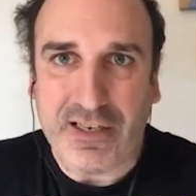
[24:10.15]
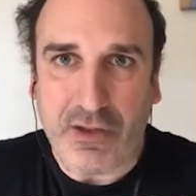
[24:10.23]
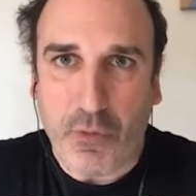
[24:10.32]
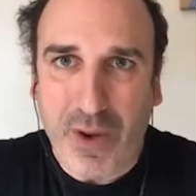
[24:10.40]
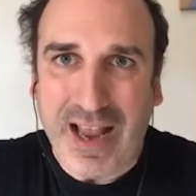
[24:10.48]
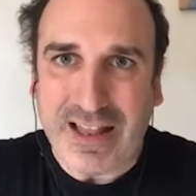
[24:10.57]

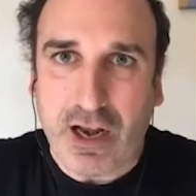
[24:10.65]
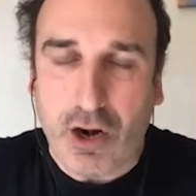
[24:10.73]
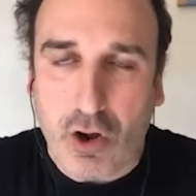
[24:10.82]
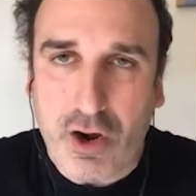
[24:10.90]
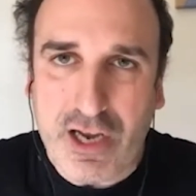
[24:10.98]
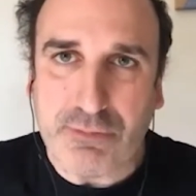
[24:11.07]
We had the
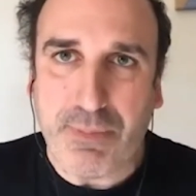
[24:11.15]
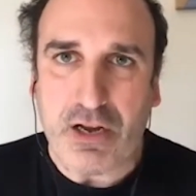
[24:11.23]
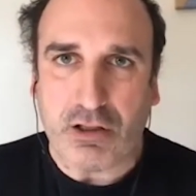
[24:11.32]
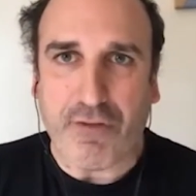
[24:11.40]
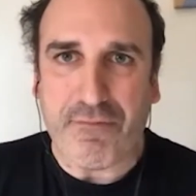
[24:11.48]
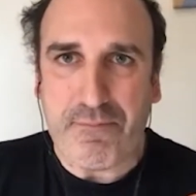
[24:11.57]
longest
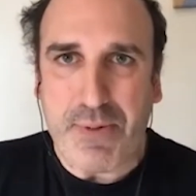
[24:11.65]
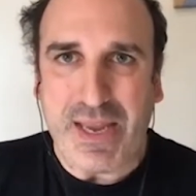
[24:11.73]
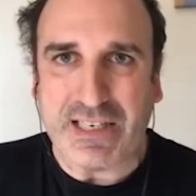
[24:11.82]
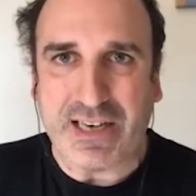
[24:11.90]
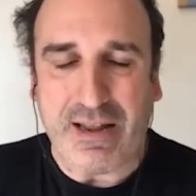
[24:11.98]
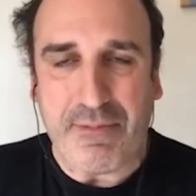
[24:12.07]
period of
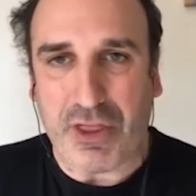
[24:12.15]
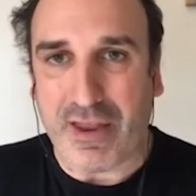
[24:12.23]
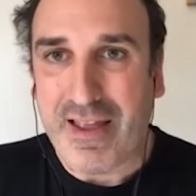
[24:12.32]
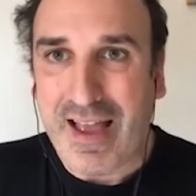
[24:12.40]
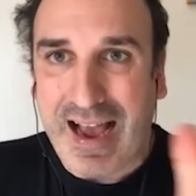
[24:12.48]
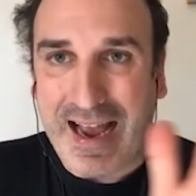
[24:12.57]
peace and everything.
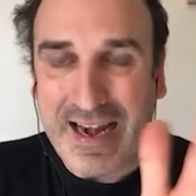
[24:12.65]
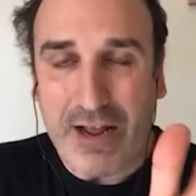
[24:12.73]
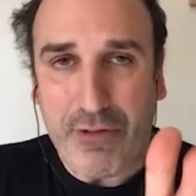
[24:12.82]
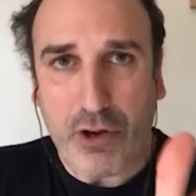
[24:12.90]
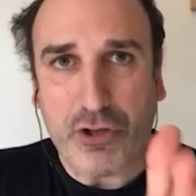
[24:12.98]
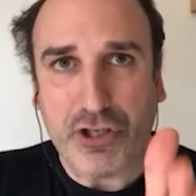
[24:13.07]
And now
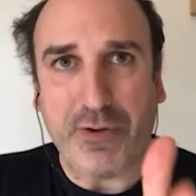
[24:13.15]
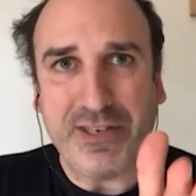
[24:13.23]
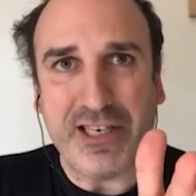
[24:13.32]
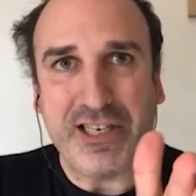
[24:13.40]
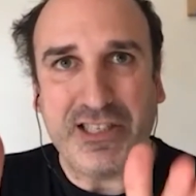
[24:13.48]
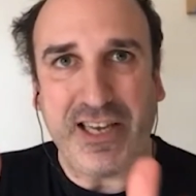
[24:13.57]
the
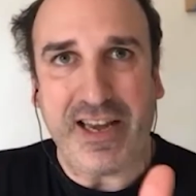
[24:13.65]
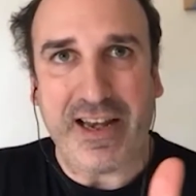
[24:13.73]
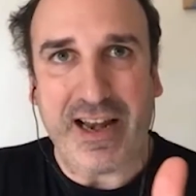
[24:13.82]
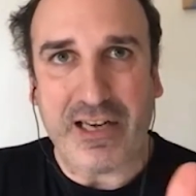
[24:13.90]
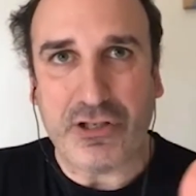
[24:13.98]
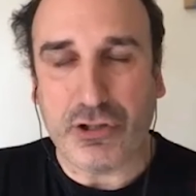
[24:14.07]
consequences is seeing
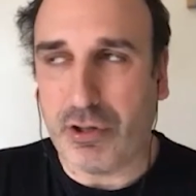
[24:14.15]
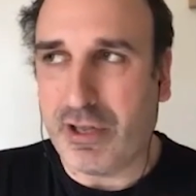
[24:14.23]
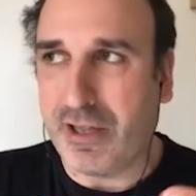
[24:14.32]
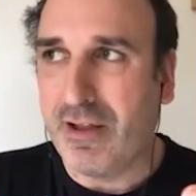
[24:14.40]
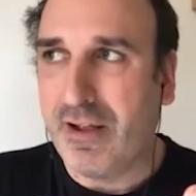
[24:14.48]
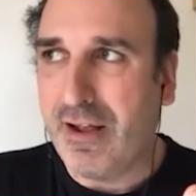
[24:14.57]
also that
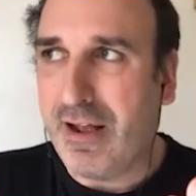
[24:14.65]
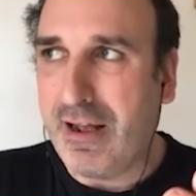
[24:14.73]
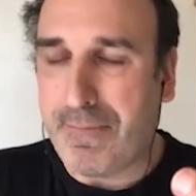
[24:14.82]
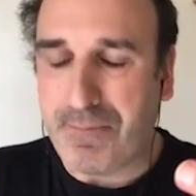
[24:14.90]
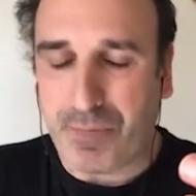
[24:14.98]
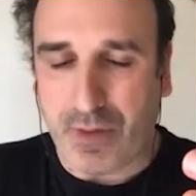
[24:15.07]

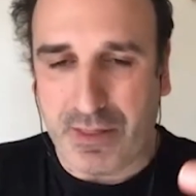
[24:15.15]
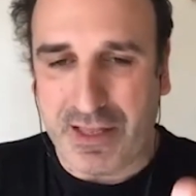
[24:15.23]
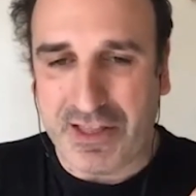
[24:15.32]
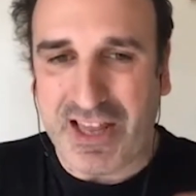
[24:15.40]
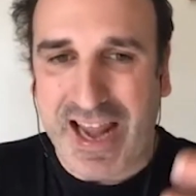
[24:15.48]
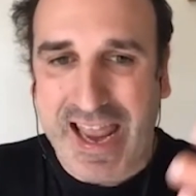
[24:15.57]
the
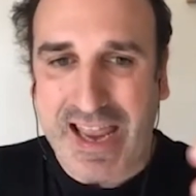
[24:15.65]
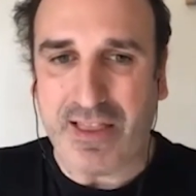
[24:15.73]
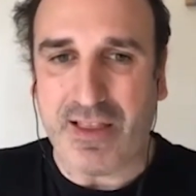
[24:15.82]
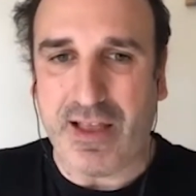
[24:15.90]
trade